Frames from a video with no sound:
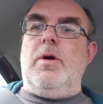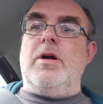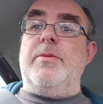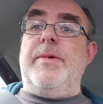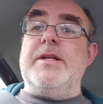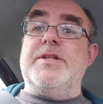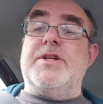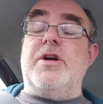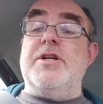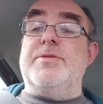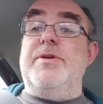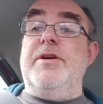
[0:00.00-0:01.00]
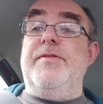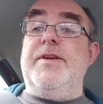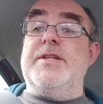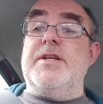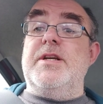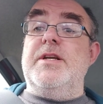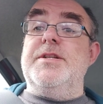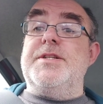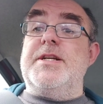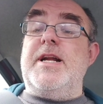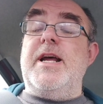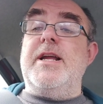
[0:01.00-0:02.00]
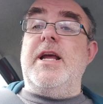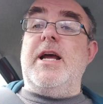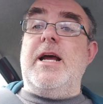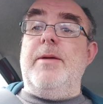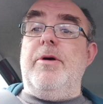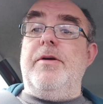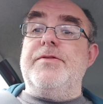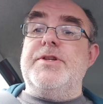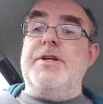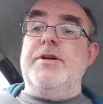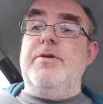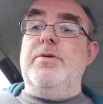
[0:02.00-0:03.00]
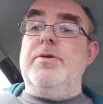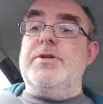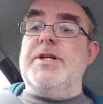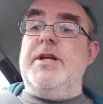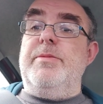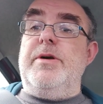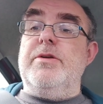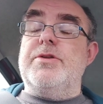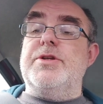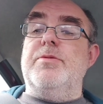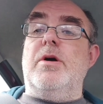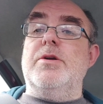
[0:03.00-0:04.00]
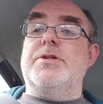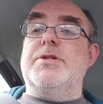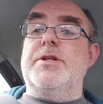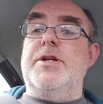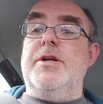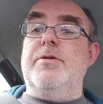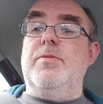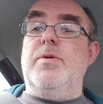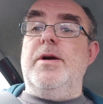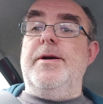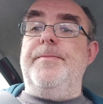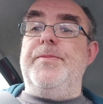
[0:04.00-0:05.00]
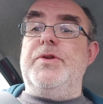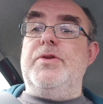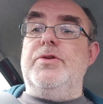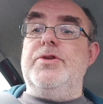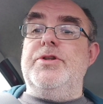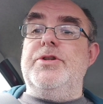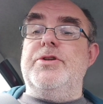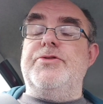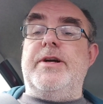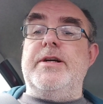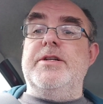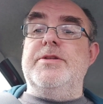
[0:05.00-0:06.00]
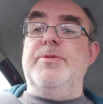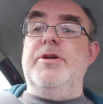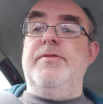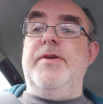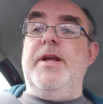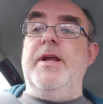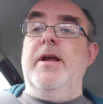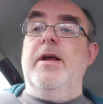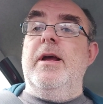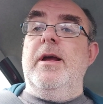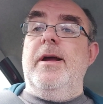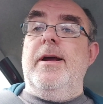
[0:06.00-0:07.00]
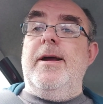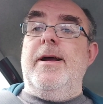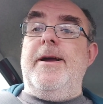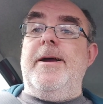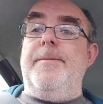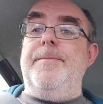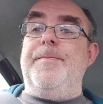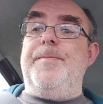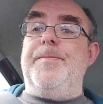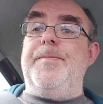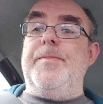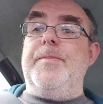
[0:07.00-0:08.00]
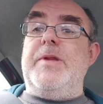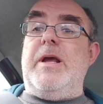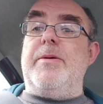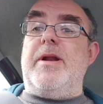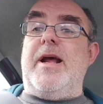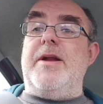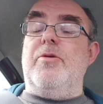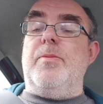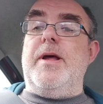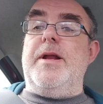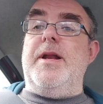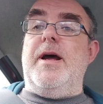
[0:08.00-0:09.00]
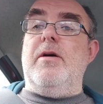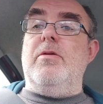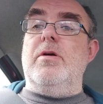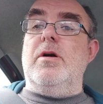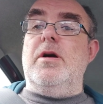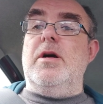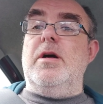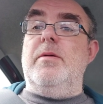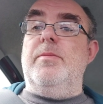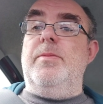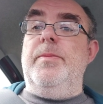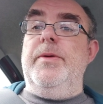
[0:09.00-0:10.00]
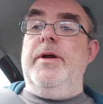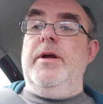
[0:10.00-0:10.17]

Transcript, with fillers: Welcome back to Scotty's Movies and today I'm off to Cineworld to watch the new um, Dungeons and Dragons movie. Um, yeah, I'm going to head up there now. Um,